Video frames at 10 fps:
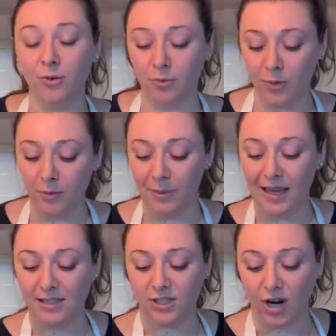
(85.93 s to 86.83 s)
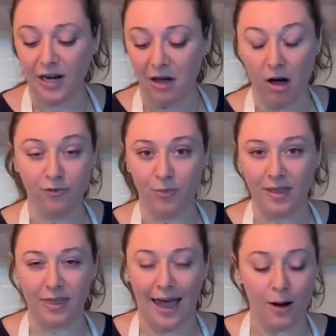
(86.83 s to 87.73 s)
we'll be starting off
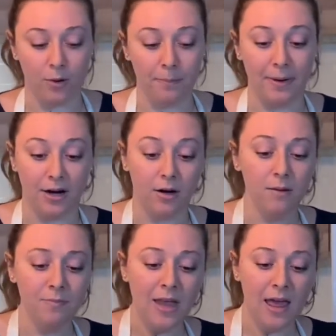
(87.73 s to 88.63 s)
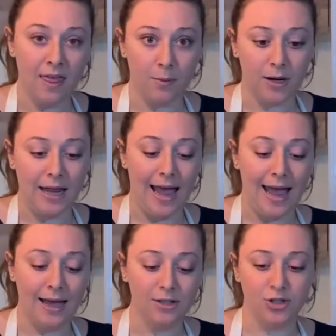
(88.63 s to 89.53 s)
with our butter that we're gonna
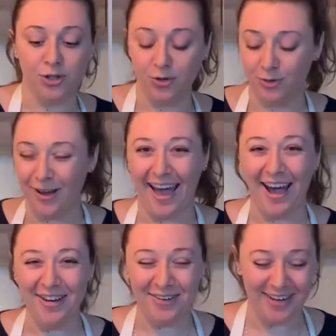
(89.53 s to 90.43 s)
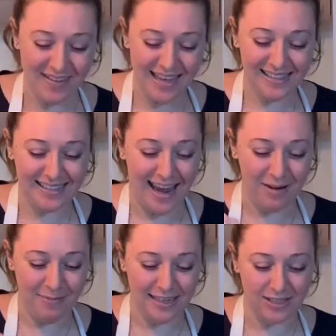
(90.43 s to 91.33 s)
add to our stand
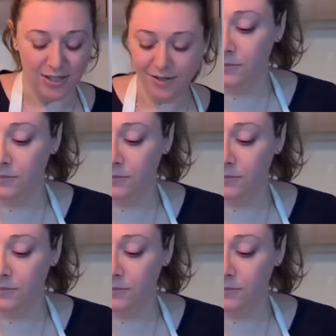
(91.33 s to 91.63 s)
mixer.